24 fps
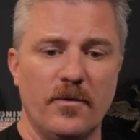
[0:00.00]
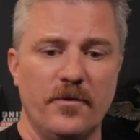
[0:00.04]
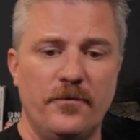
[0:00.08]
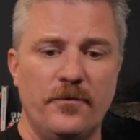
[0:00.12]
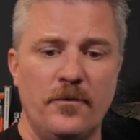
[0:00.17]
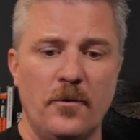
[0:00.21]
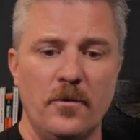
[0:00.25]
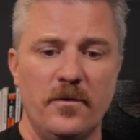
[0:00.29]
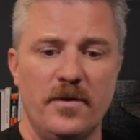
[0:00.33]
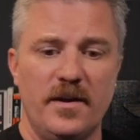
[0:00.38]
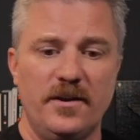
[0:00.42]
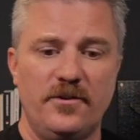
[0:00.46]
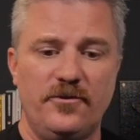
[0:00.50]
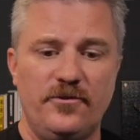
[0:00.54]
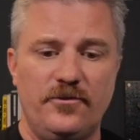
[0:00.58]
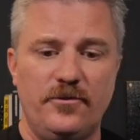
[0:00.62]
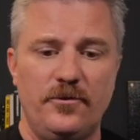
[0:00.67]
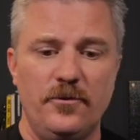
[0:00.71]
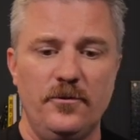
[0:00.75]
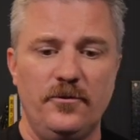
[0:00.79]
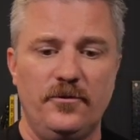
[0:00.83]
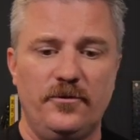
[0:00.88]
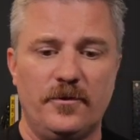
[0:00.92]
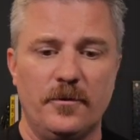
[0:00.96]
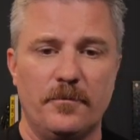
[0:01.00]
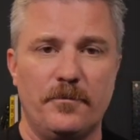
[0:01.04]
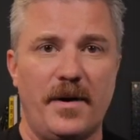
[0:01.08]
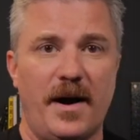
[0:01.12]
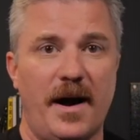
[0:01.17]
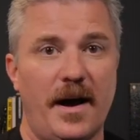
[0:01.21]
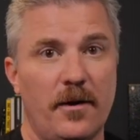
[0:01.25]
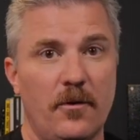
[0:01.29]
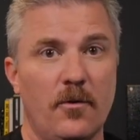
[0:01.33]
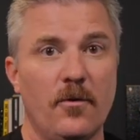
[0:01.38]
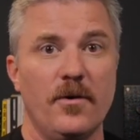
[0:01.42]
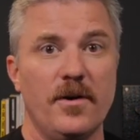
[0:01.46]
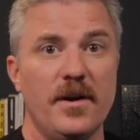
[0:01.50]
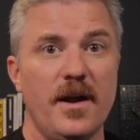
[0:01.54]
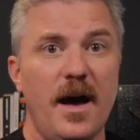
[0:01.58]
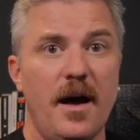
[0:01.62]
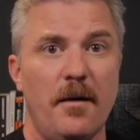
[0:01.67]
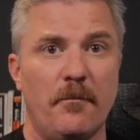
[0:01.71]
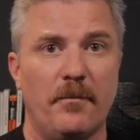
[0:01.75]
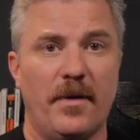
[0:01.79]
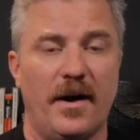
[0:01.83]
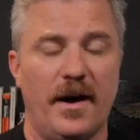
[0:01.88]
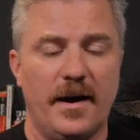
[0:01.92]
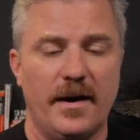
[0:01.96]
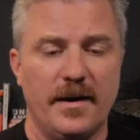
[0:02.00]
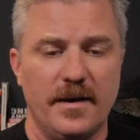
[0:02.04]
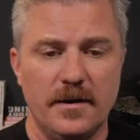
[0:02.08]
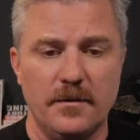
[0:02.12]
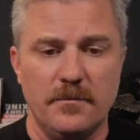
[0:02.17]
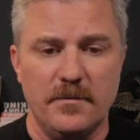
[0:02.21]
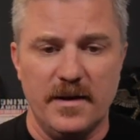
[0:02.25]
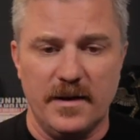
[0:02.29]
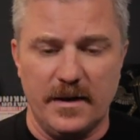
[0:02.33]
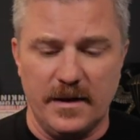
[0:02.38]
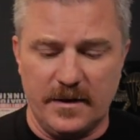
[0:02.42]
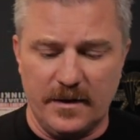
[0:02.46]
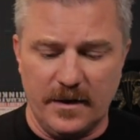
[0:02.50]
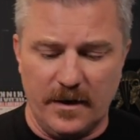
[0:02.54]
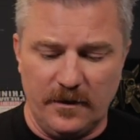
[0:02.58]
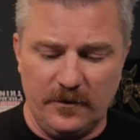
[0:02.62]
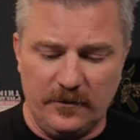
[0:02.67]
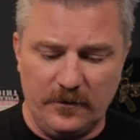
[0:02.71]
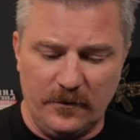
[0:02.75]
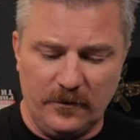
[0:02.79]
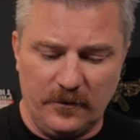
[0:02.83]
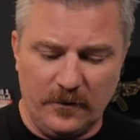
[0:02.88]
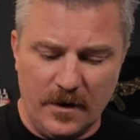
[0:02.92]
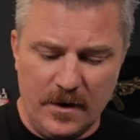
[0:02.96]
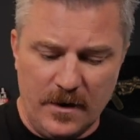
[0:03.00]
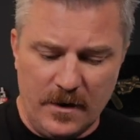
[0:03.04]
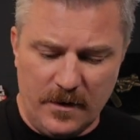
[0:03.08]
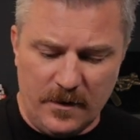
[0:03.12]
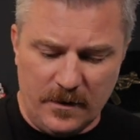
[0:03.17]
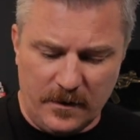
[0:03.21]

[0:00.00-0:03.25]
before they choose to buy or not buy in many cases.